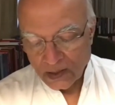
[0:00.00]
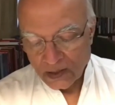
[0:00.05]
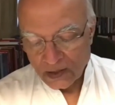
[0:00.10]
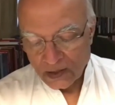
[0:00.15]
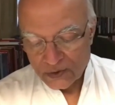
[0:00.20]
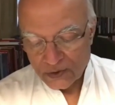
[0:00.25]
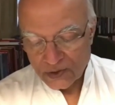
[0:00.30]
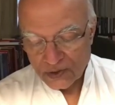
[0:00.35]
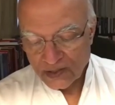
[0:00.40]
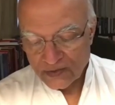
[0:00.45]

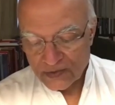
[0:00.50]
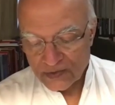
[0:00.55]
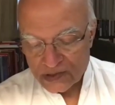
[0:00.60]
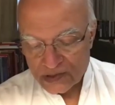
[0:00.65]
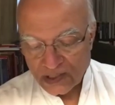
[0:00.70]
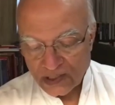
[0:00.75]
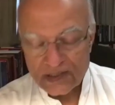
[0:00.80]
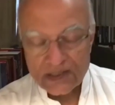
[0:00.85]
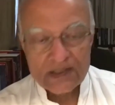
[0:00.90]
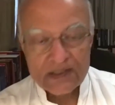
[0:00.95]
Today, the
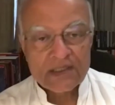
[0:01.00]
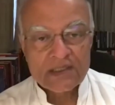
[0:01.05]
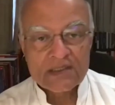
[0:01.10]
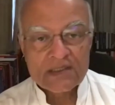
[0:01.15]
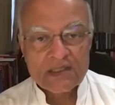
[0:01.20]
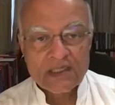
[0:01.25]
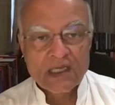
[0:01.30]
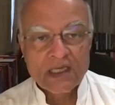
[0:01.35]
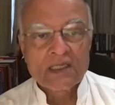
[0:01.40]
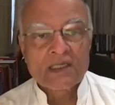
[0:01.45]
Chinese are
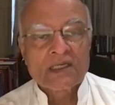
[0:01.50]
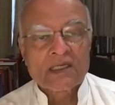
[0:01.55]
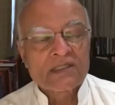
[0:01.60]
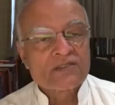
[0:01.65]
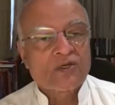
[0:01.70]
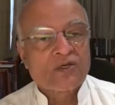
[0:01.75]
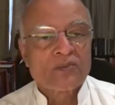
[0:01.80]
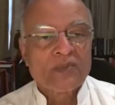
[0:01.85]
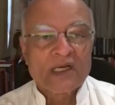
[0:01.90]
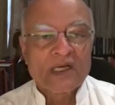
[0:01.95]
saying, let's
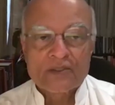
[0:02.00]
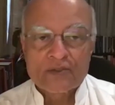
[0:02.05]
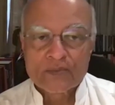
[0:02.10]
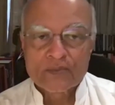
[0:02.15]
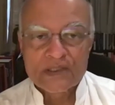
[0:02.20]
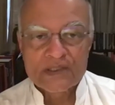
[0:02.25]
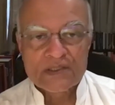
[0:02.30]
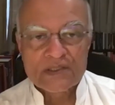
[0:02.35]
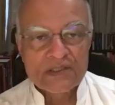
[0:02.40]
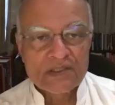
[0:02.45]
go back to
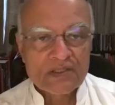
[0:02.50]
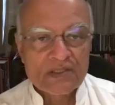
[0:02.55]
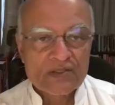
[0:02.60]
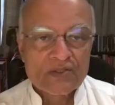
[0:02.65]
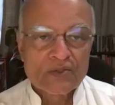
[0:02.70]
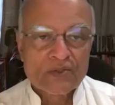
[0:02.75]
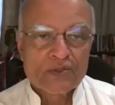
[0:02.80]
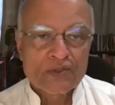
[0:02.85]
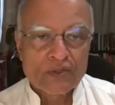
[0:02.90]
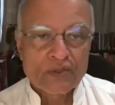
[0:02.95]
business as
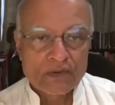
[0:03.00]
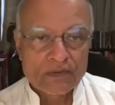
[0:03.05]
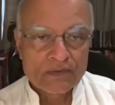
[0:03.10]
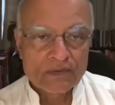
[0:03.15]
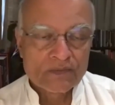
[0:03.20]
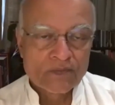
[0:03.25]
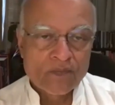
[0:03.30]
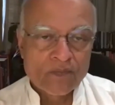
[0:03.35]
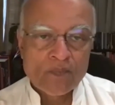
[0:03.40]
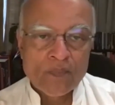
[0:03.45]
usual.
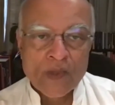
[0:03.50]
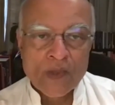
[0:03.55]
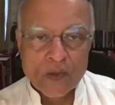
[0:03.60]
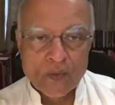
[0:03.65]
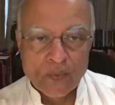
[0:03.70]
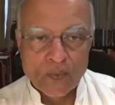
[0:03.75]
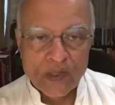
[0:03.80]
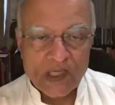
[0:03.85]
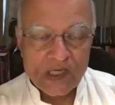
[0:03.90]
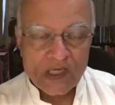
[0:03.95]

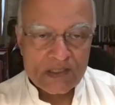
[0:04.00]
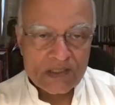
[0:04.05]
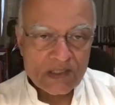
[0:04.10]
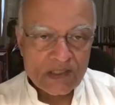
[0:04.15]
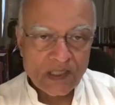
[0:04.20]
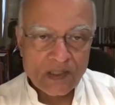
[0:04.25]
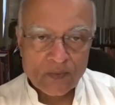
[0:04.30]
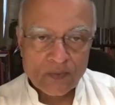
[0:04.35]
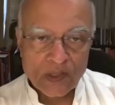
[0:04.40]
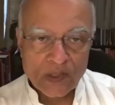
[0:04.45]
We are
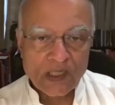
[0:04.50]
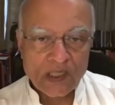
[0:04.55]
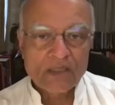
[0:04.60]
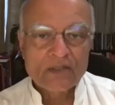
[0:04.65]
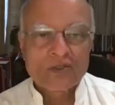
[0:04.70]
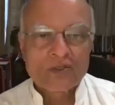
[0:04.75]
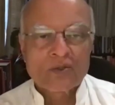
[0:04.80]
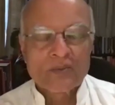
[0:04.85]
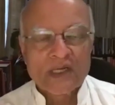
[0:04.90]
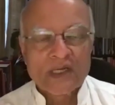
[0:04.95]
saying we can't
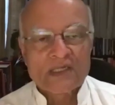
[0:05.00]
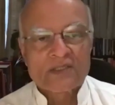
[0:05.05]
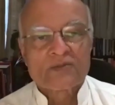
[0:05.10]
go back